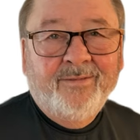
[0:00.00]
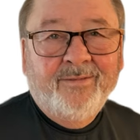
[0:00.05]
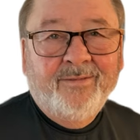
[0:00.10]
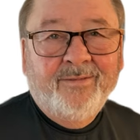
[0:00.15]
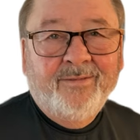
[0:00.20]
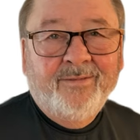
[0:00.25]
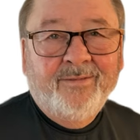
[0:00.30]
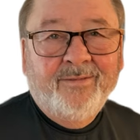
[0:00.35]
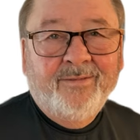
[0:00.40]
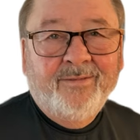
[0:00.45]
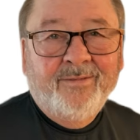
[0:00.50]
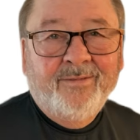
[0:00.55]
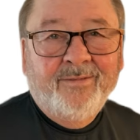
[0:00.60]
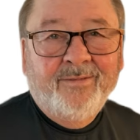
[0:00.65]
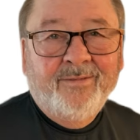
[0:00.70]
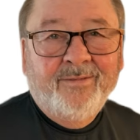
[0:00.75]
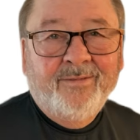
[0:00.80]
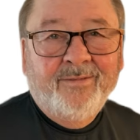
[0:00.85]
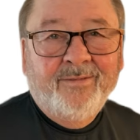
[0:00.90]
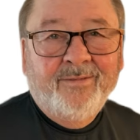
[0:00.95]

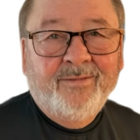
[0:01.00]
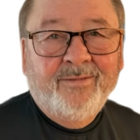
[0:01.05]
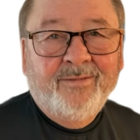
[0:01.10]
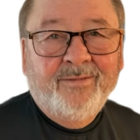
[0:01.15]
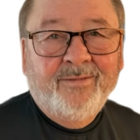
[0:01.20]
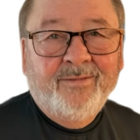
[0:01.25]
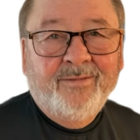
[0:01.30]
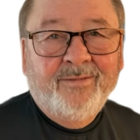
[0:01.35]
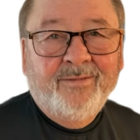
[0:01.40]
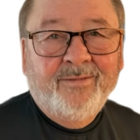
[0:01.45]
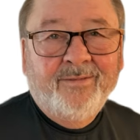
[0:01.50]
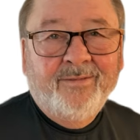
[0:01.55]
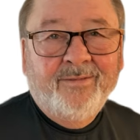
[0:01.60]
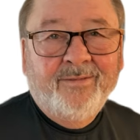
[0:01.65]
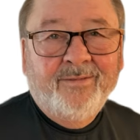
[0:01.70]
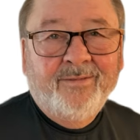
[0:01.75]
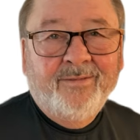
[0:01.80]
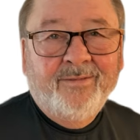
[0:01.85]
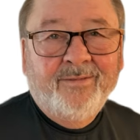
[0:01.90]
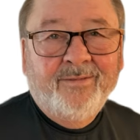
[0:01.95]

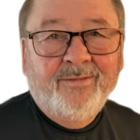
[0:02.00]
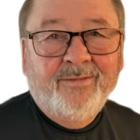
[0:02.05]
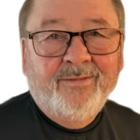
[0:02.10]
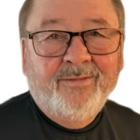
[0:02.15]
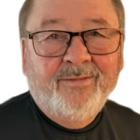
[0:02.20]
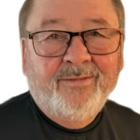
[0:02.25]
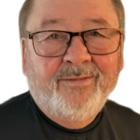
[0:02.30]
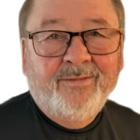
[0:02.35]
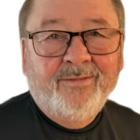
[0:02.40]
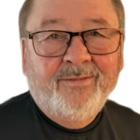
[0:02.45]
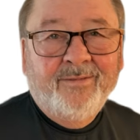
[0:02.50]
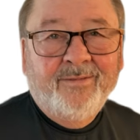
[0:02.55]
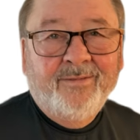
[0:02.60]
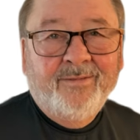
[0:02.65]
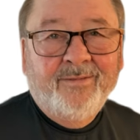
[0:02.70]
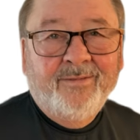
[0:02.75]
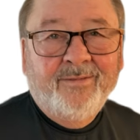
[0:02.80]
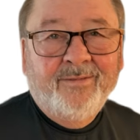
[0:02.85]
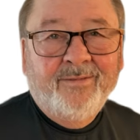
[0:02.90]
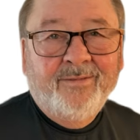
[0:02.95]

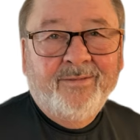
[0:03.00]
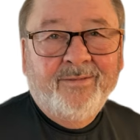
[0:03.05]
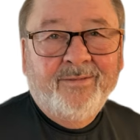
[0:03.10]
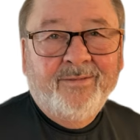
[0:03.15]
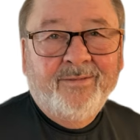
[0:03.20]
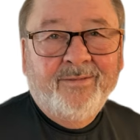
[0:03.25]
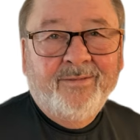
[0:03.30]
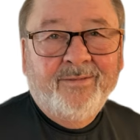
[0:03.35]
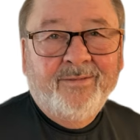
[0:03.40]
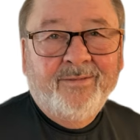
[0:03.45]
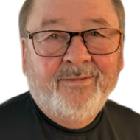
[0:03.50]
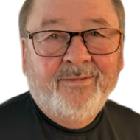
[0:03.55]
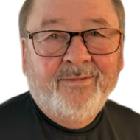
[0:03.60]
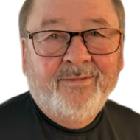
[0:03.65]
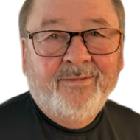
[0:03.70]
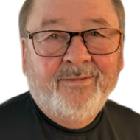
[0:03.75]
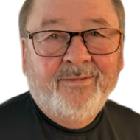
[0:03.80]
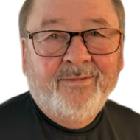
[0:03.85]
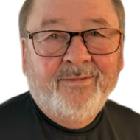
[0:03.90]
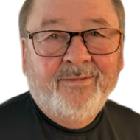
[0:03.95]

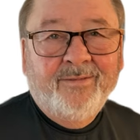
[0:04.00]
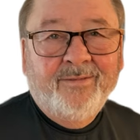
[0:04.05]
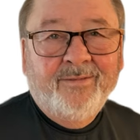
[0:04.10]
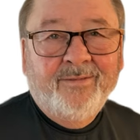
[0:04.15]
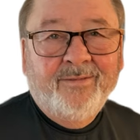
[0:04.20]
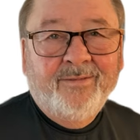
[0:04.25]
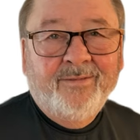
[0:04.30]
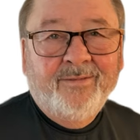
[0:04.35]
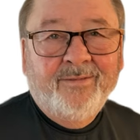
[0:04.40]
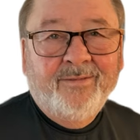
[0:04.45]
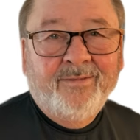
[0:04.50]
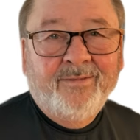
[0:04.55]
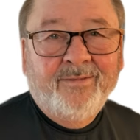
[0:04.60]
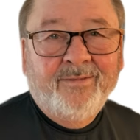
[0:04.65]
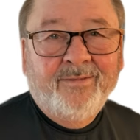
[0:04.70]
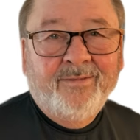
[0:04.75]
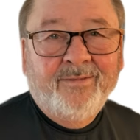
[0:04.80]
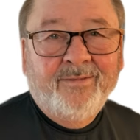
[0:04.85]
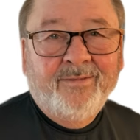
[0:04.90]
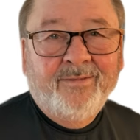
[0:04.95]

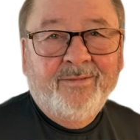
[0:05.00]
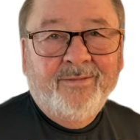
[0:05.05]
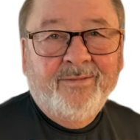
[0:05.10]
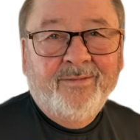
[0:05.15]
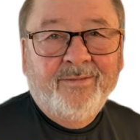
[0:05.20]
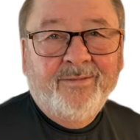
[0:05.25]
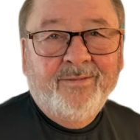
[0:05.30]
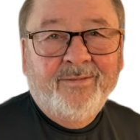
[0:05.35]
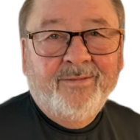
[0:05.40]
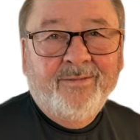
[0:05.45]
(no lip movement)